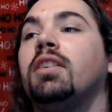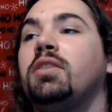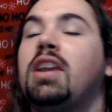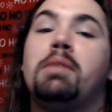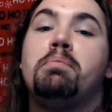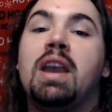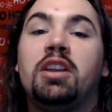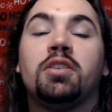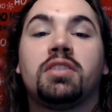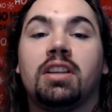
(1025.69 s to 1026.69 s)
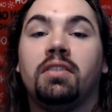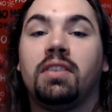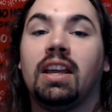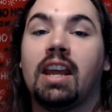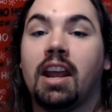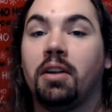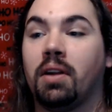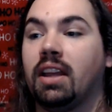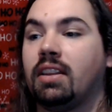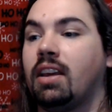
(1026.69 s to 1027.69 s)
You can't make yourself get
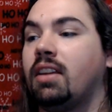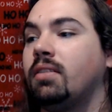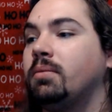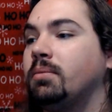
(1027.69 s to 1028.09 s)
angry at that.